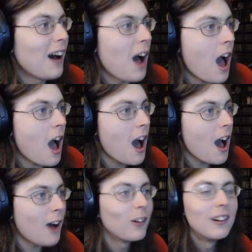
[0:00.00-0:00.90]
Oh!